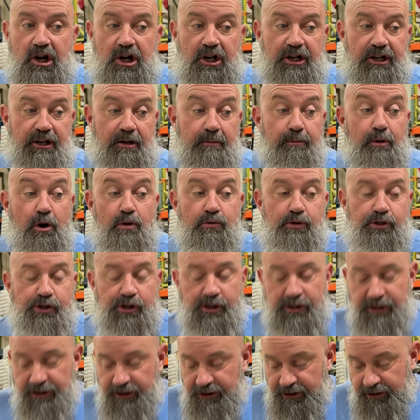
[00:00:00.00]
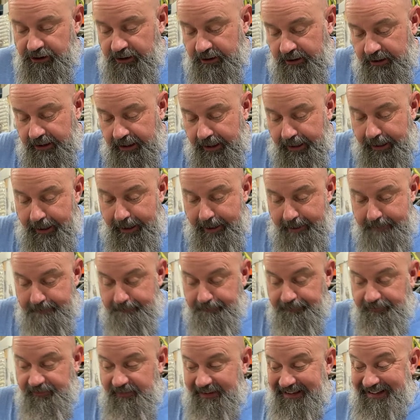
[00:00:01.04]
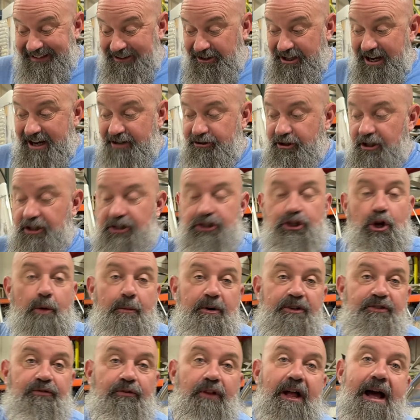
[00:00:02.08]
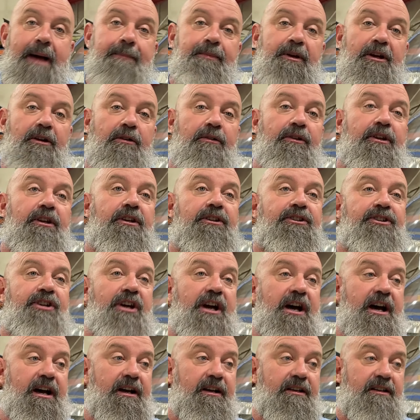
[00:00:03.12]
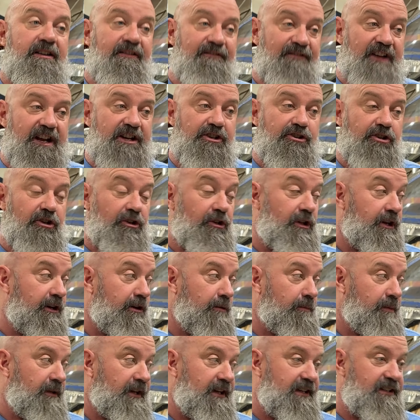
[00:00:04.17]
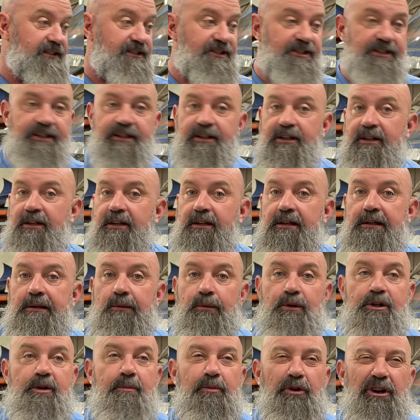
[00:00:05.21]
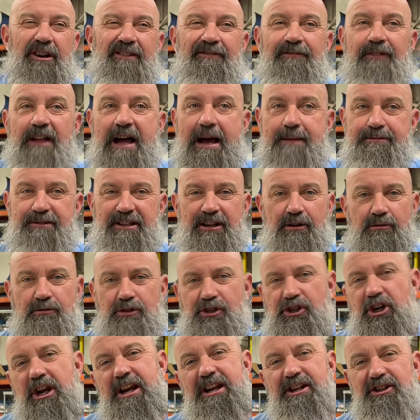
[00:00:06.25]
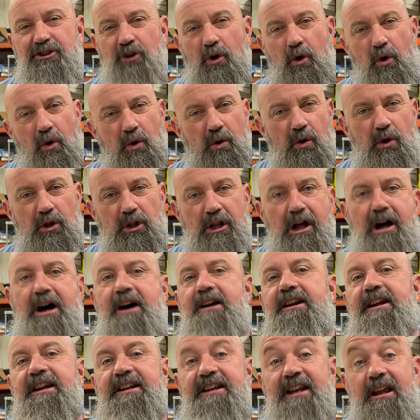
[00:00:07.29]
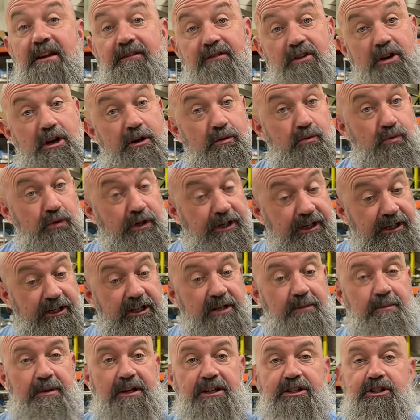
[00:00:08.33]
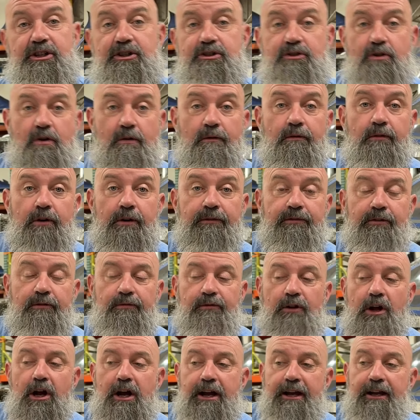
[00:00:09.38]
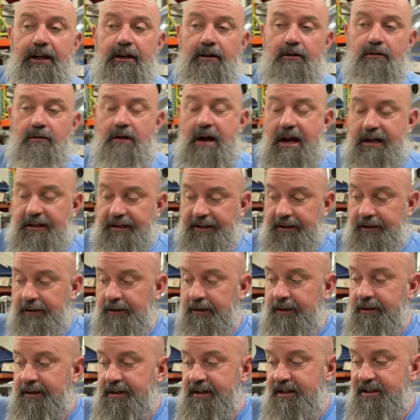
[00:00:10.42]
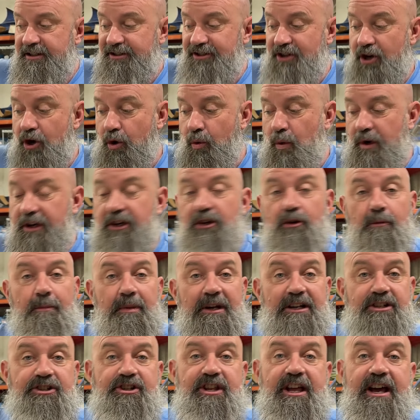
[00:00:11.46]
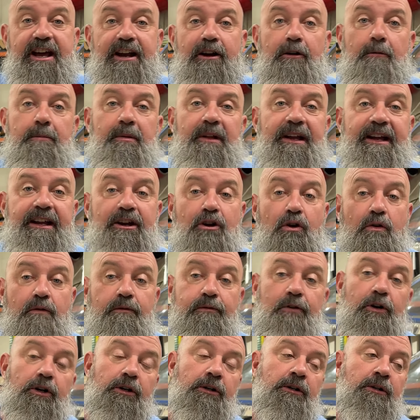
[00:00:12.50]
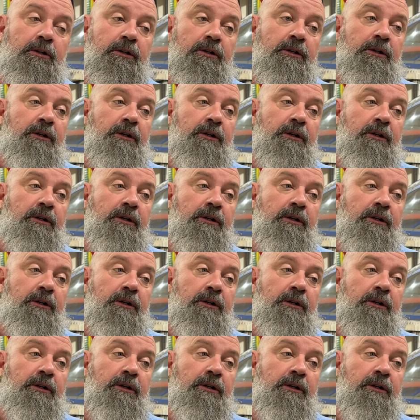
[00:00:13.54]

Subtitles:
on an approach. There's actually so much flap here that conventional airplanes, when you put in flaps, they don't change a whole lot. A Navion really pitches over if you're flying it correctly. So when you pitch that airplane over,